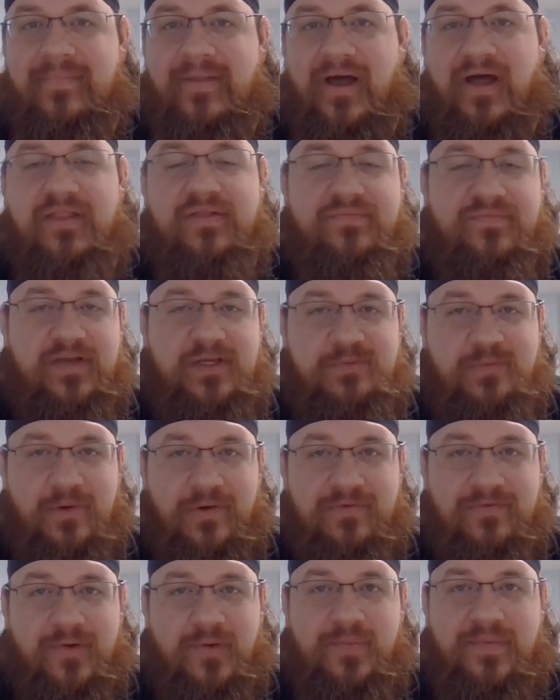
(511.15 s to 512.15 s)
on the Facebook
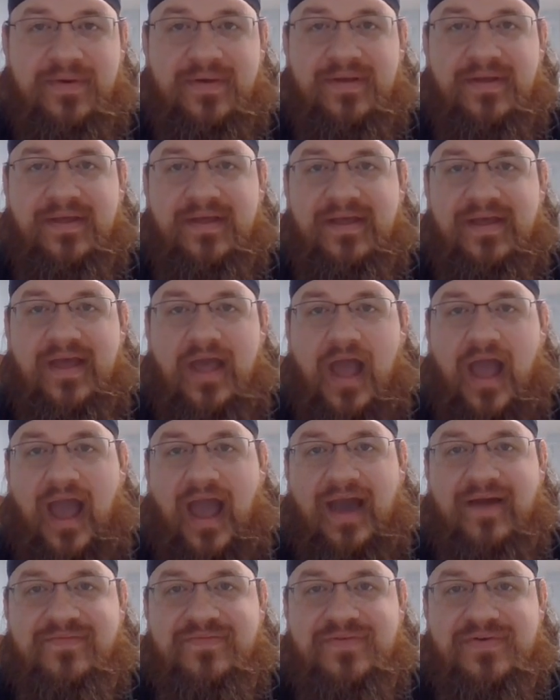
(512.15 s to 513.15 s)
group
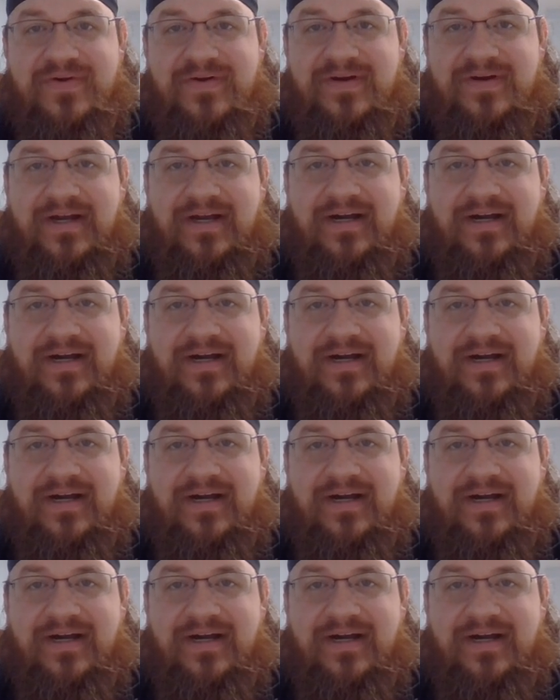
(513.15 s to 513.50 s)
after